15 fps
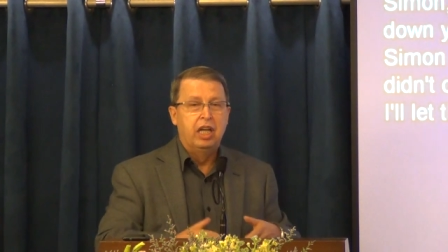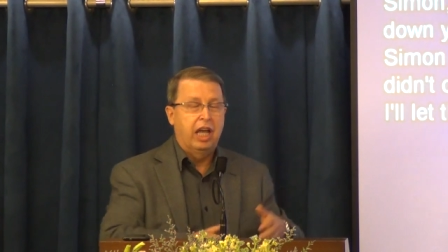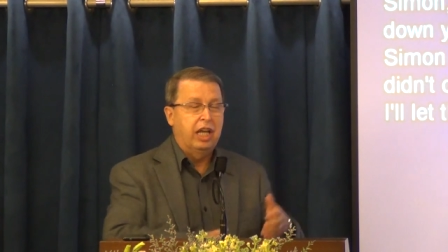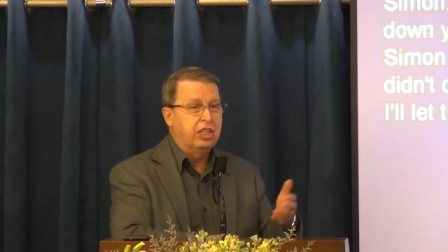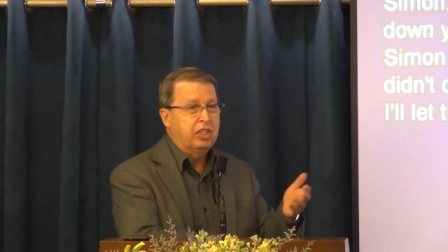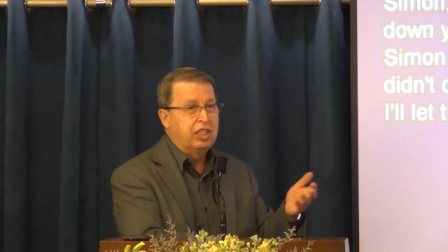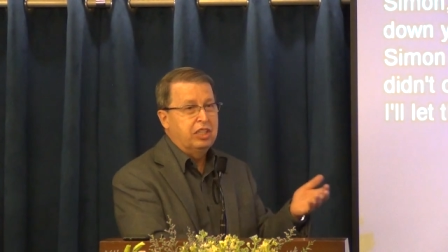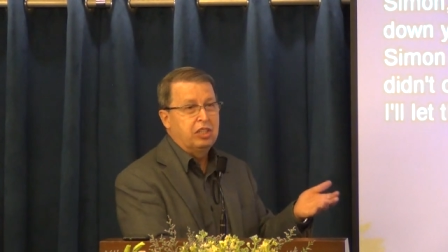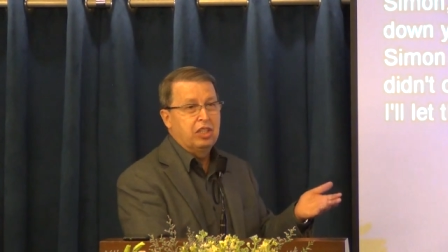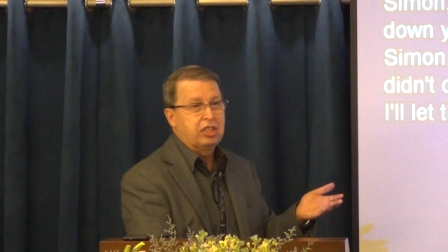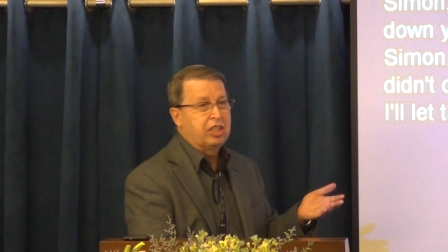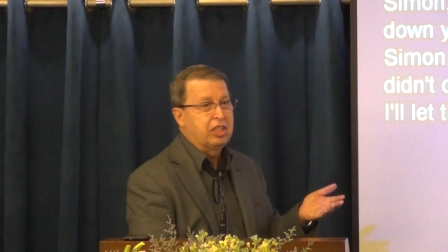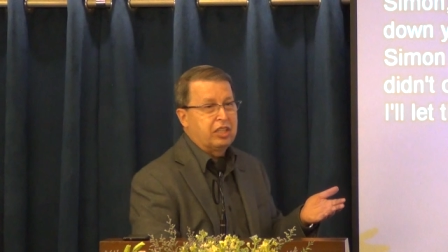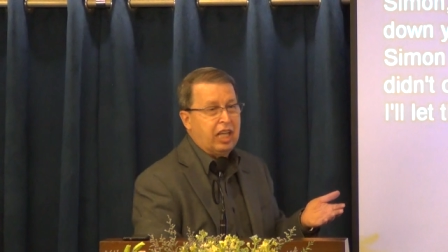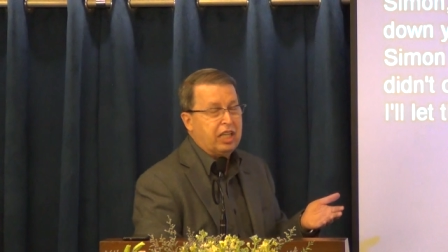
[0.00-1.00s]
And
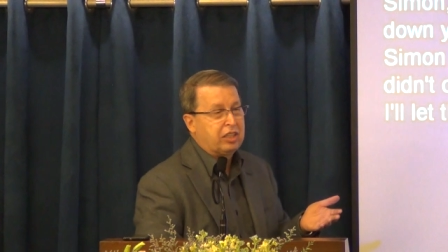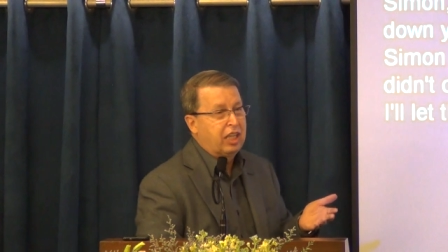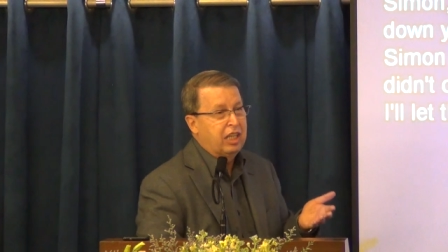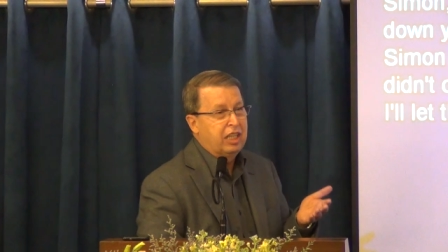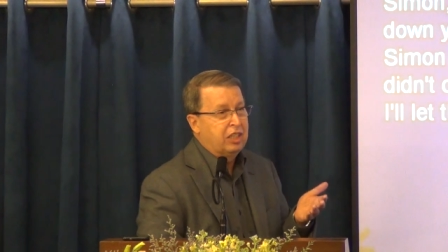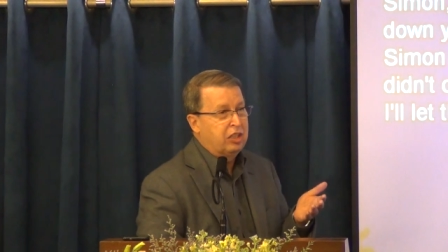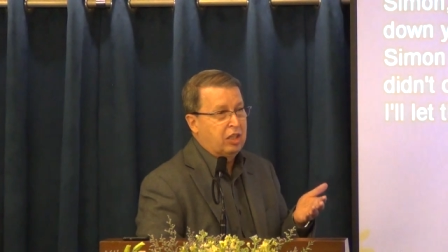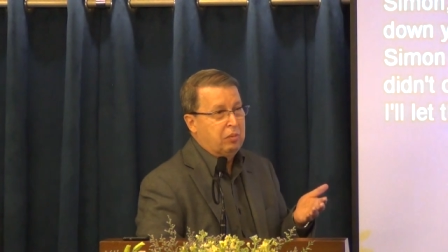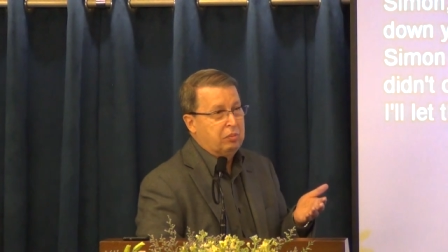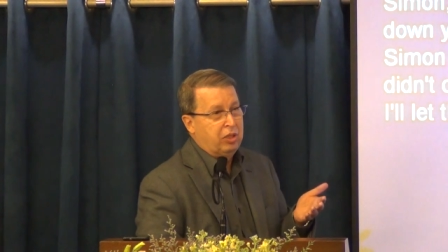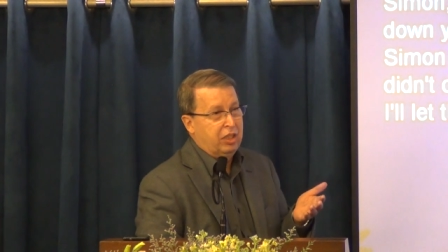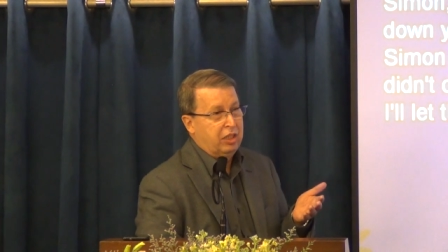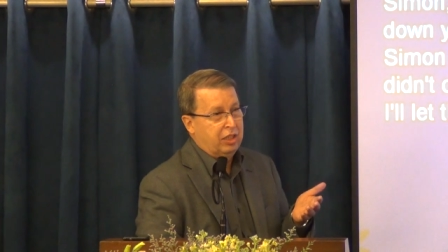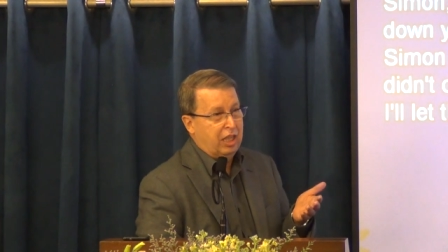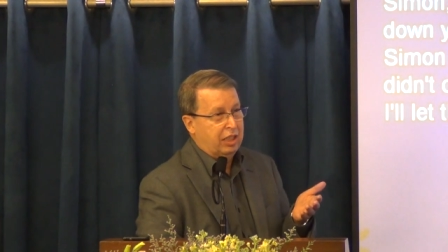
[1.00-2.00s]
Jesus is asking
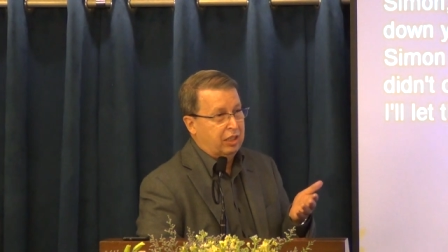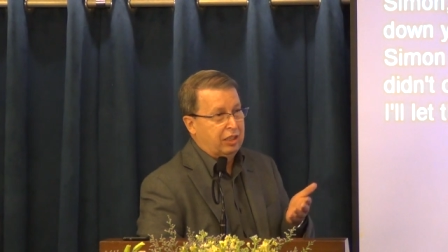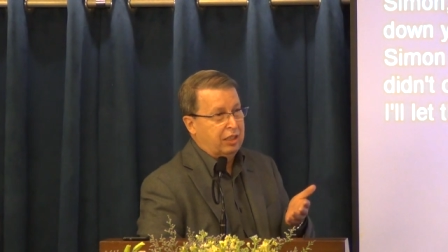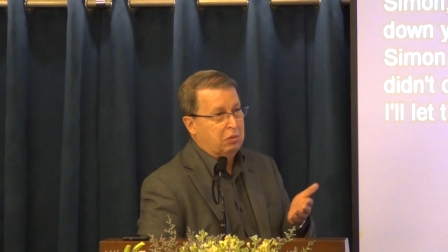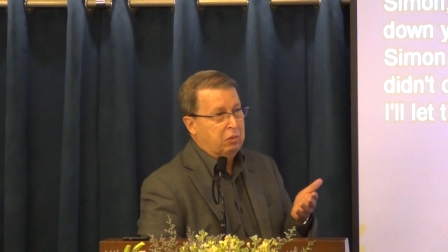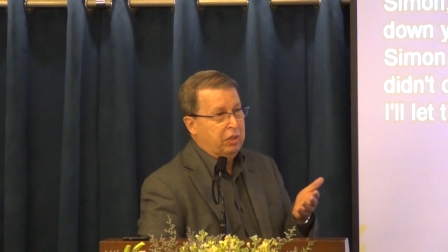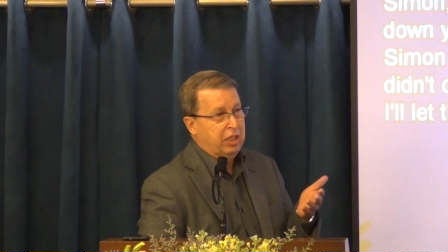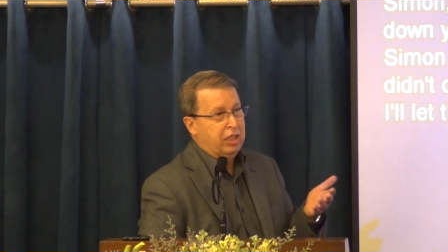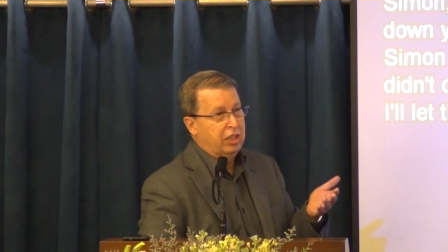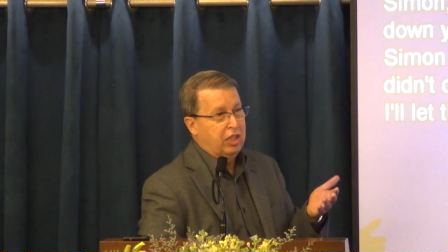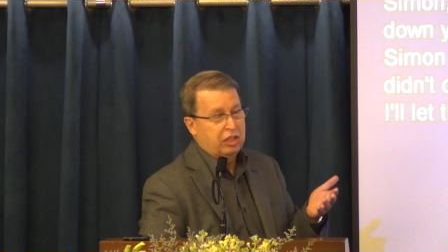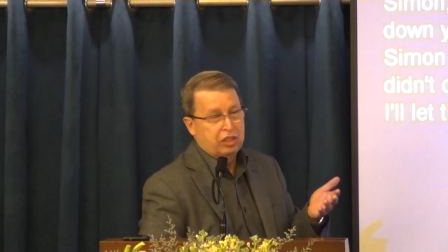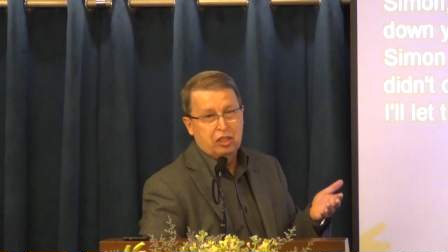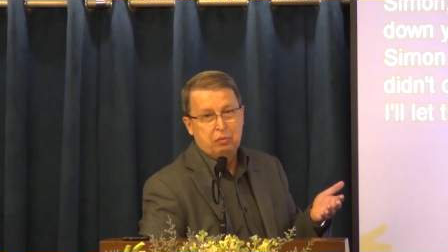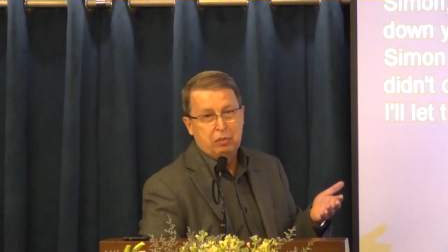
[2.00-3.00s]
something that really
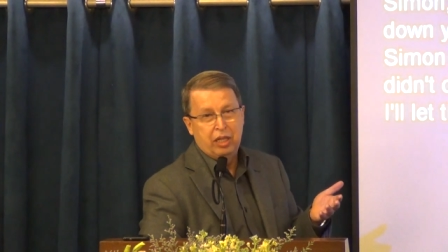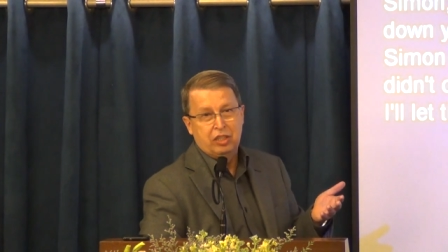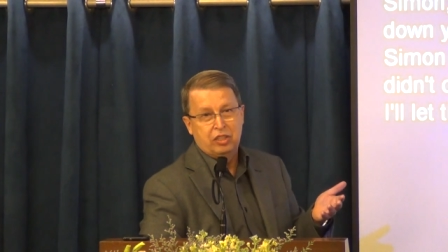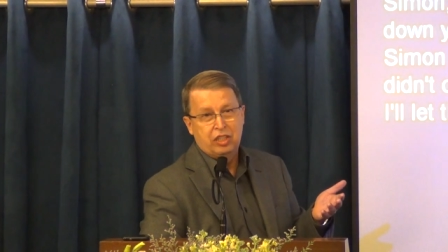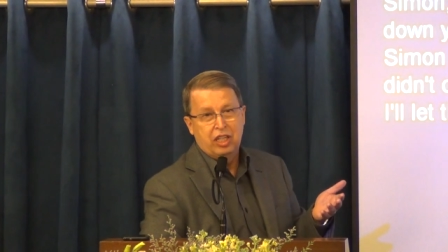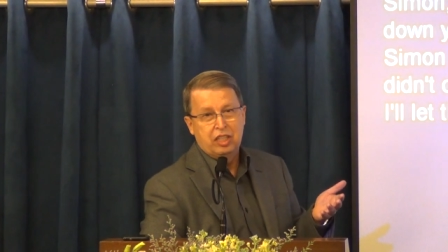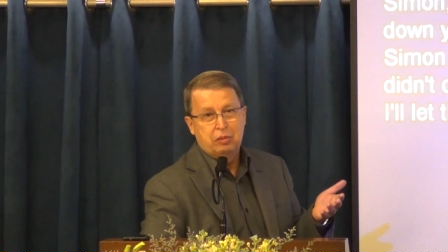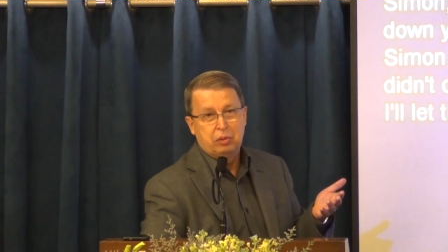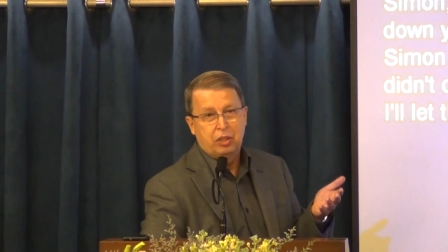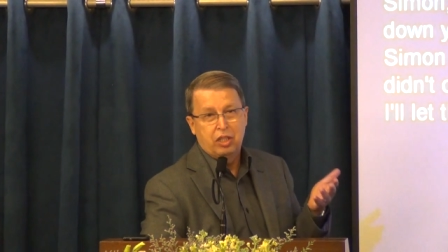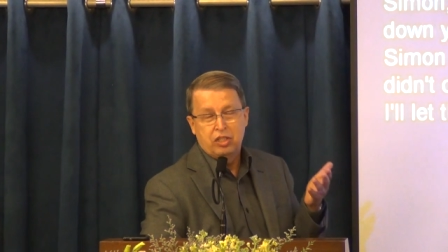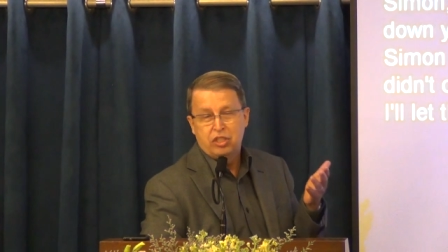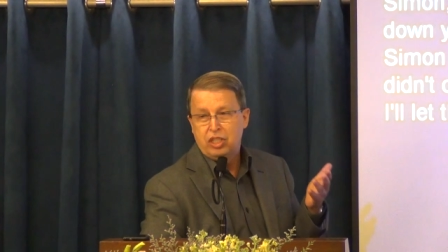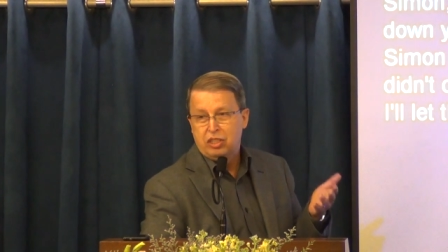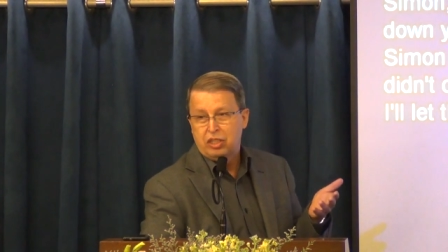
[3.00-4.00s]
doesn't make sense,
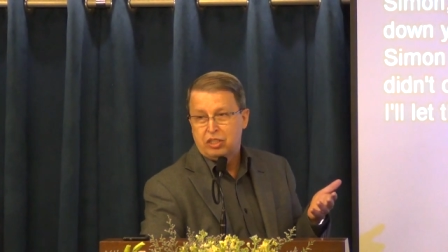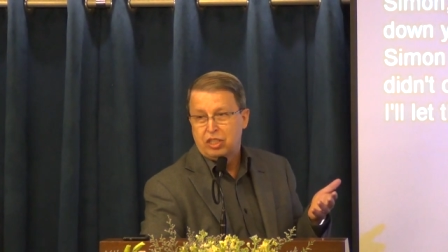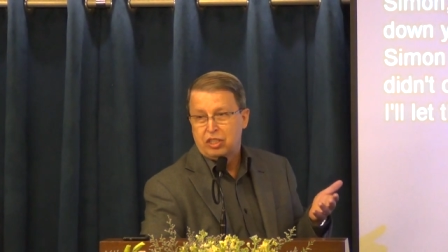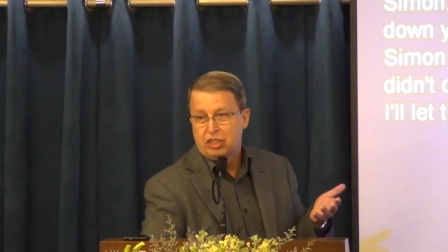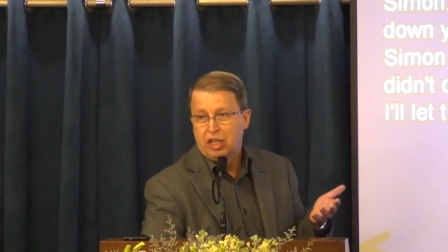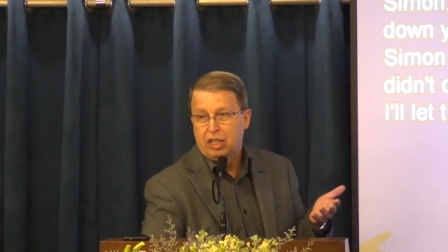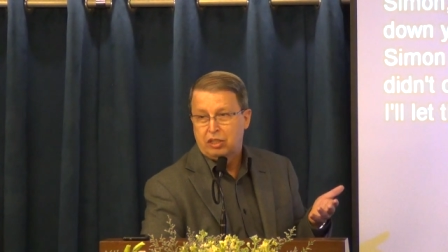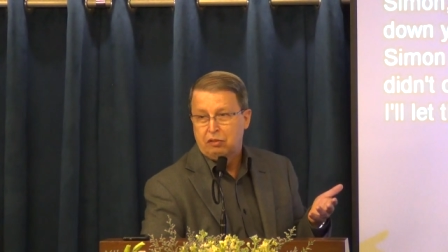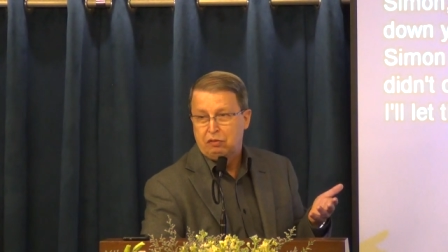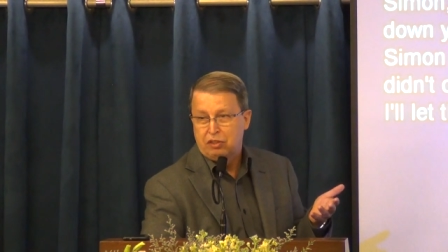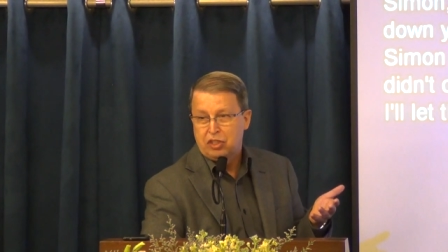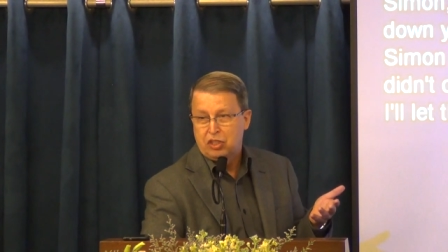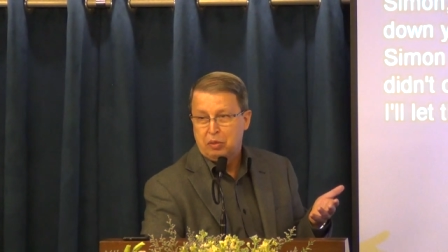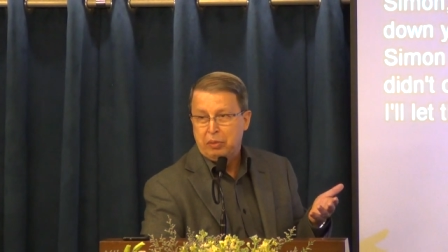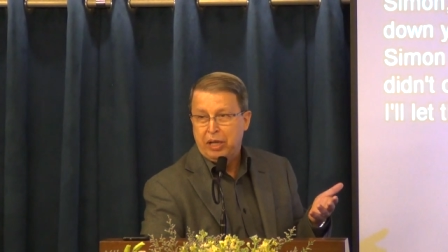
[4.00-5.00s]
because Jesus is not a
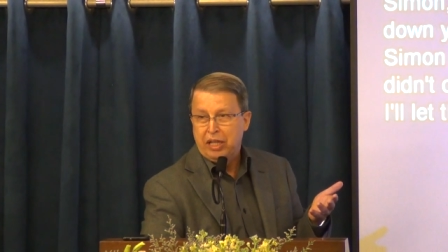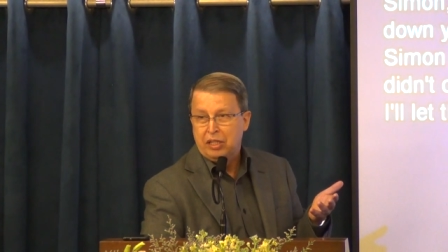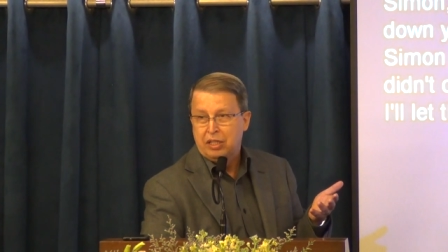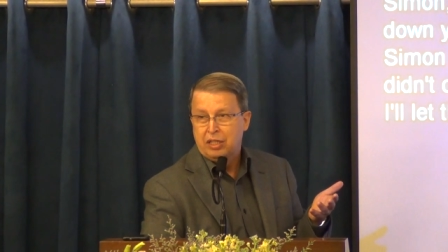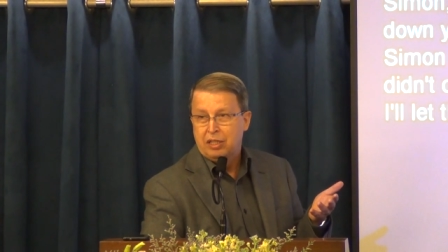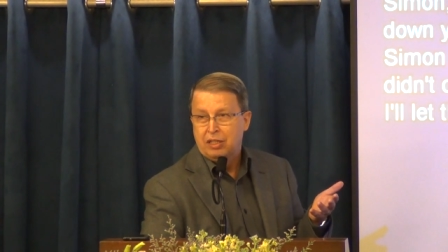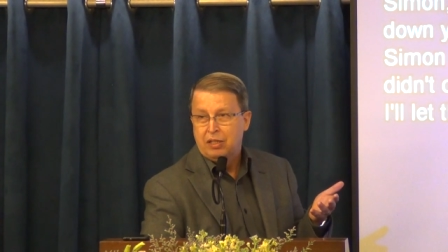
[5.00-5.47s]
fisherman.